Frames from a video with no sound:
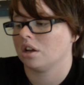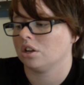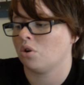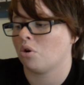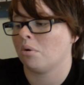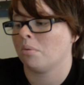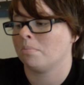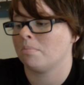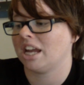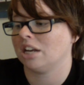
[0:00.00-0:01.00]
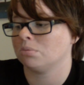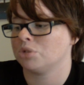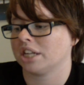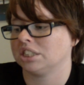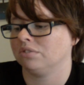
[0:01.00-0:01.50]
your main
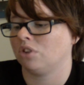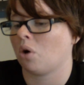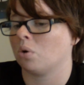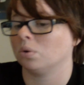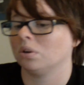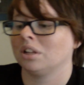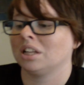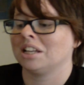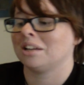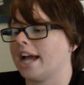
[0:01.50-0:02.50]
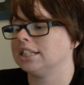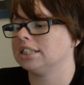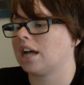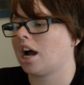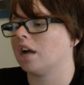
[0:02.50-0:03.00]
objective goal.
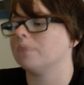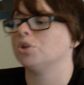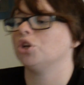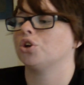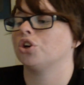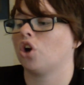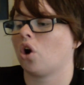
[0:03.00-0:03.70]
Anytime you can